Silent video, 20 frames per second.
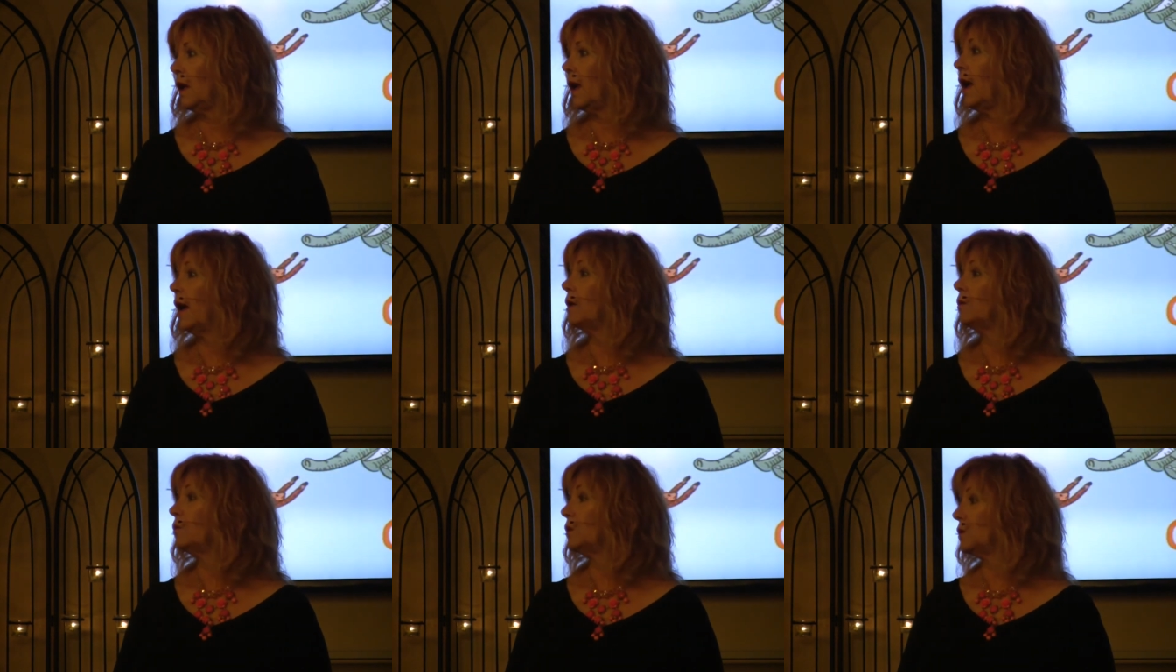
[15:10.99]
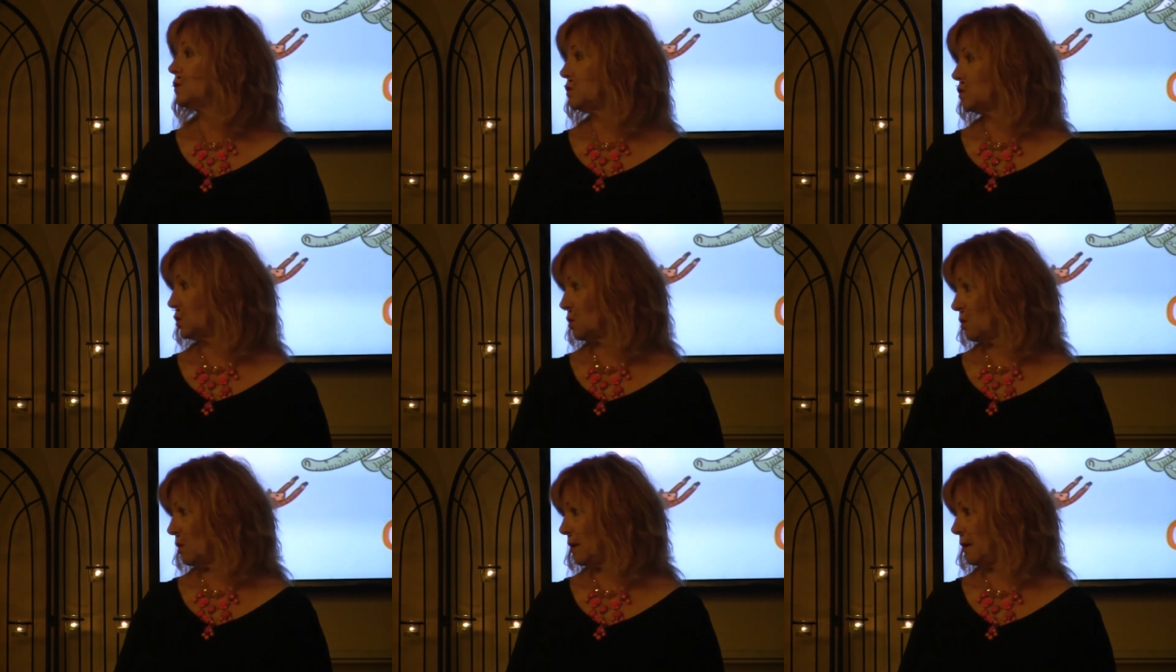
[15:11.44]
and with
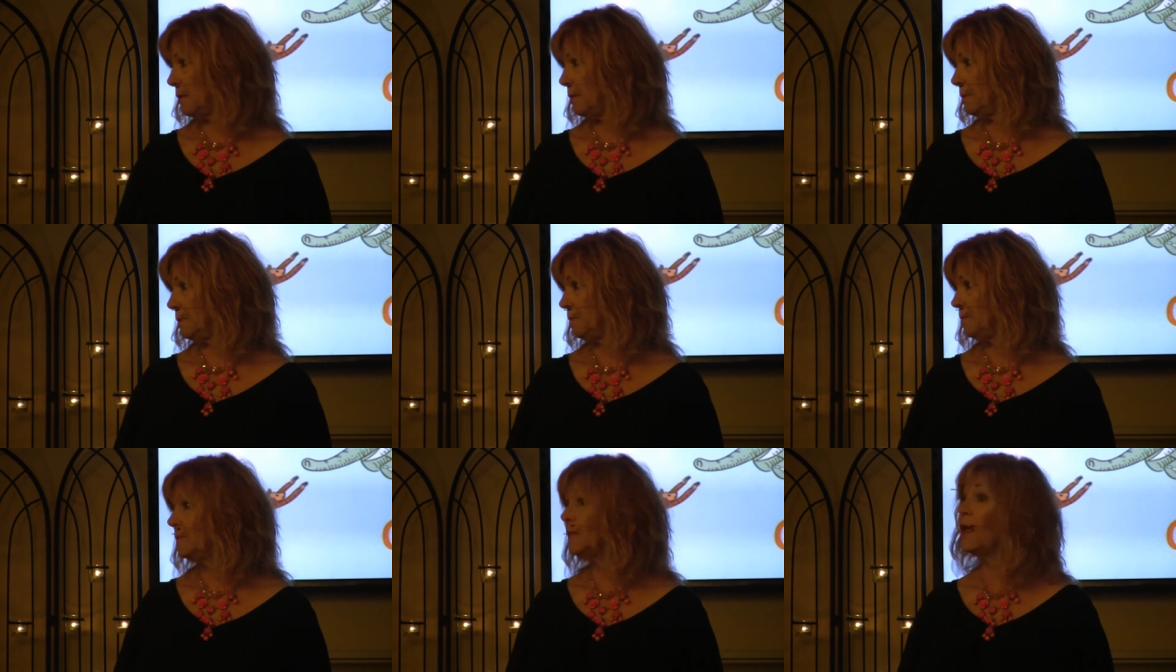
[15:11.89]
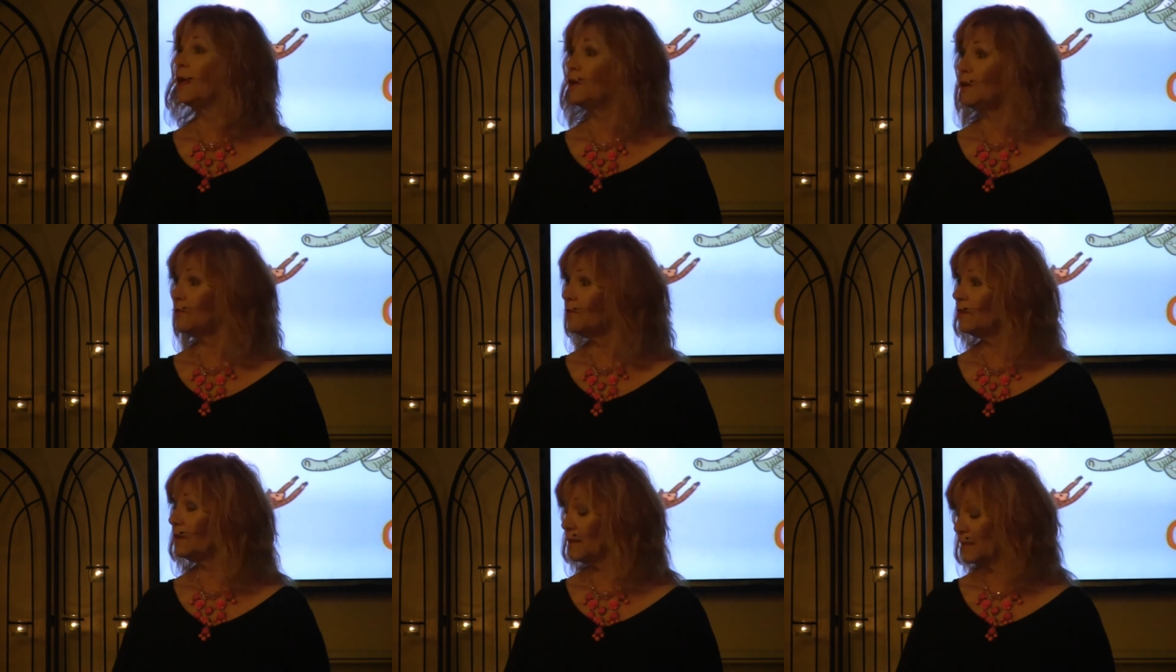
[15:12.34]
joy. Thank
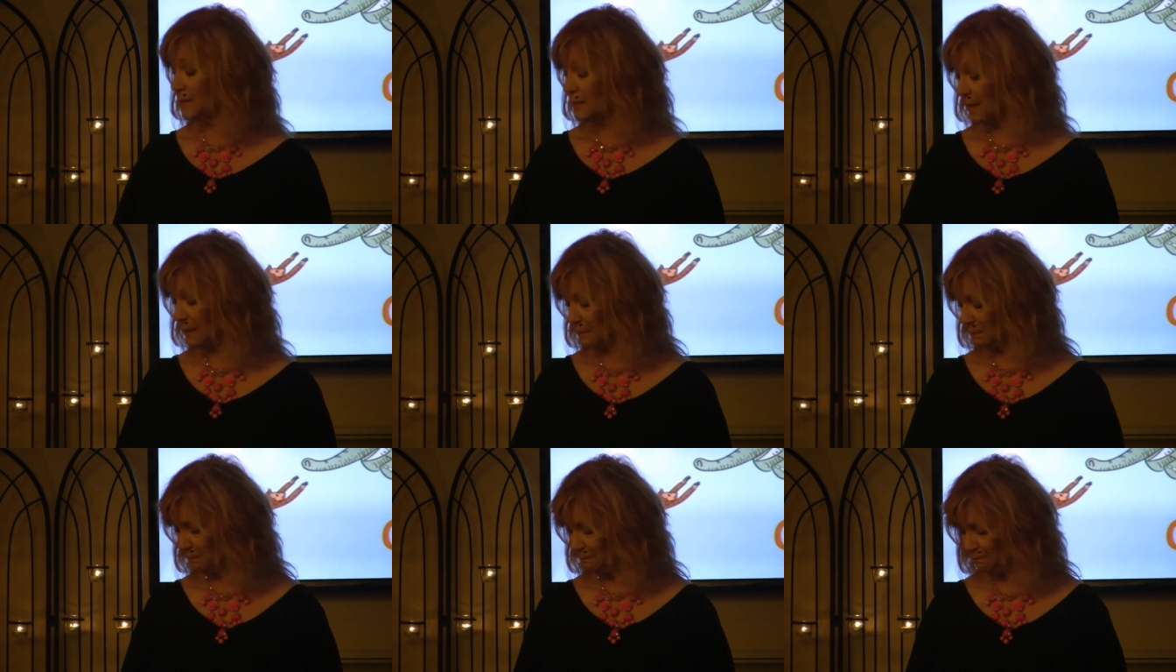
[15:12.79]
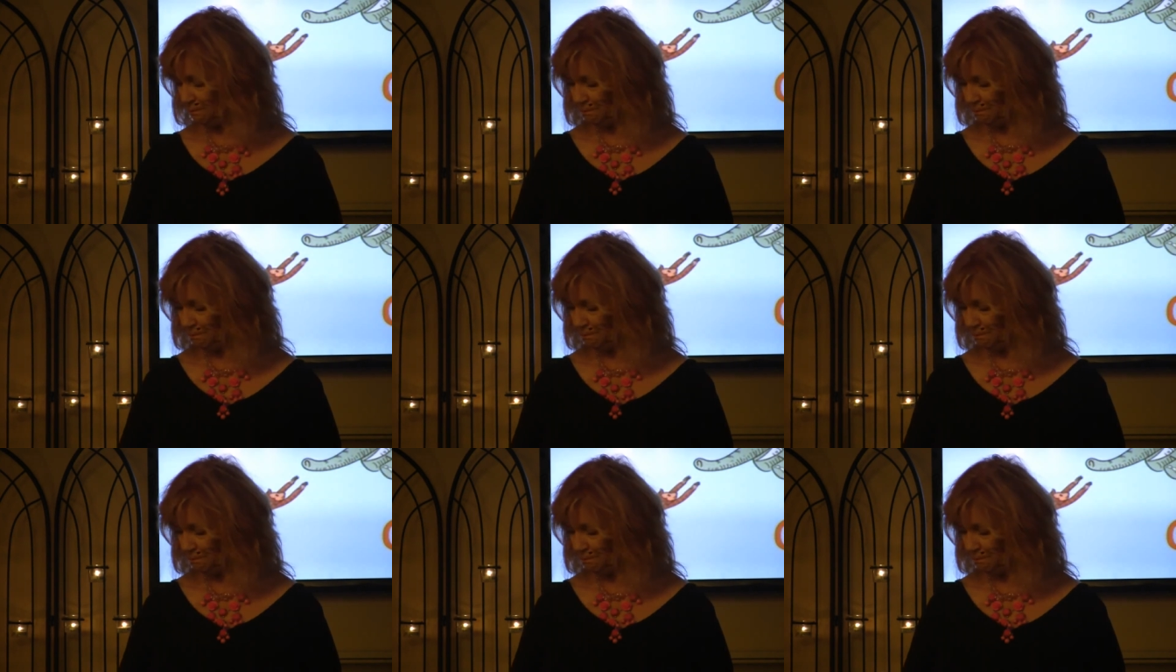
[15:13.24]
you for listening.